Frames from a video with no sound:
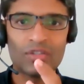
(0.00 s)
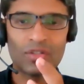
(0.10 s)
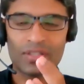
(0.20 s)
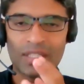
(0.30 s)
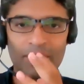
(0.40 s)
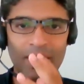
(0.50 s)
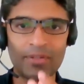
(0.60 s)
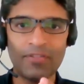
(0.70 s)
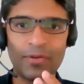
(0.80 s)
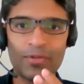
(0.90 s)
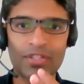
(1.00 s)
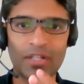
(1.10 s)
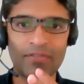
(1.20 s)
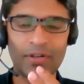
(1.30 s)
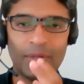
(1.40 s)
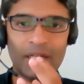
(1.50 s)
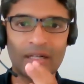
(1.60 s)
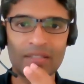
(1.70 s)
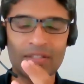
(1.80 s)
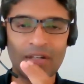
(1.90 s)
So sometime in the future, if you're being
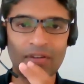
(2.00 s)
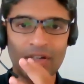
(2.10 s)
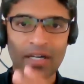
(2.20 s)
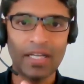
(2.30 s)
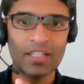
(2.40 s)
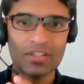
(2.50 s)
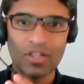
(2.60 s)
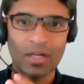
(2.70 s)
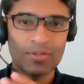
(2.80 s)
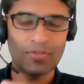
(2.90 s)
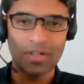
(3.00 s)
considered for critical jobs,